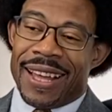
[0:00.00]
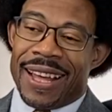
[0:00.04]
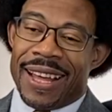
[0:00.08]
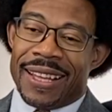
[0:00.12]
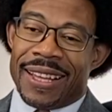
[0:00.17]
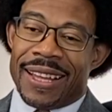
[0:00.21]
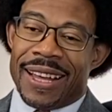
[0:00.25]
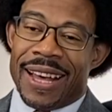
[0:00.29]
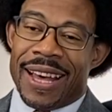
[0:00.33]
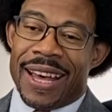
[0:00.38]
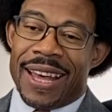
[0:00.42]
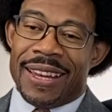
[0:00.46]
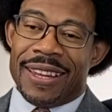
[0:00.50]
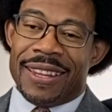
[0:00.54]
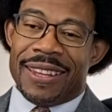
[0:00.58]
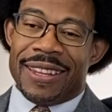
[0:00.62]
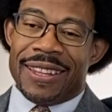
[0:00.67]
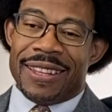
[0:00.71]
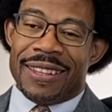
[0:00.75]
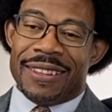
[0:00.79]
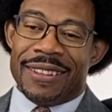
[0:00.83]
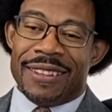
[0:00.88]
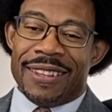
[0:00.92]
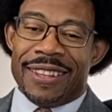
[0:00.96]
I got
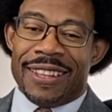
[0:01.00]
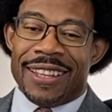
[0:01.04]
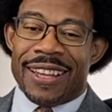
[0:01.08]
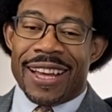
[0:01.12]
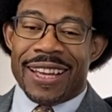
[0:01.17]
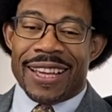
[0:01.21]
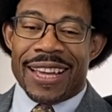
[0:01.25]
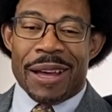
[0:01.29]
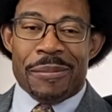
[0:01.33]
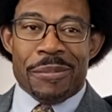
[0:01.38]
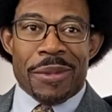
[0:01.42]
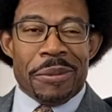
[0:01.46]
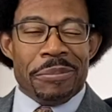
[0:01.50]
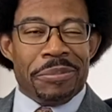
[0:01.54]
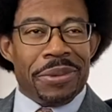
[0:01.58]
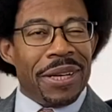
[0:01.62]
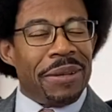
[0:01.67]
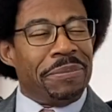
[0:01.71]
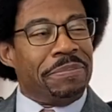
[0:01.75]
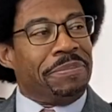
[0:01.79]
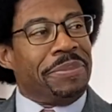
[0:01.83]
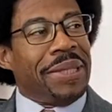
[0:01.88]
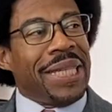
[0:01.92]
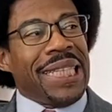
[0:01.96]
I got my
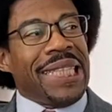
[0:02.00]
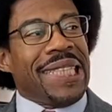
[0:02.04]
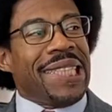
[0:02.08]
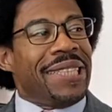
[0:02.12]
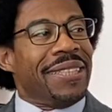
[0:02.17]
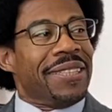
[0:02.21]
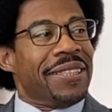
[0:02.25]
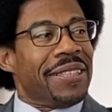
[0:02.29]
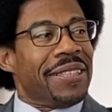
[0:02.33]
butt beat.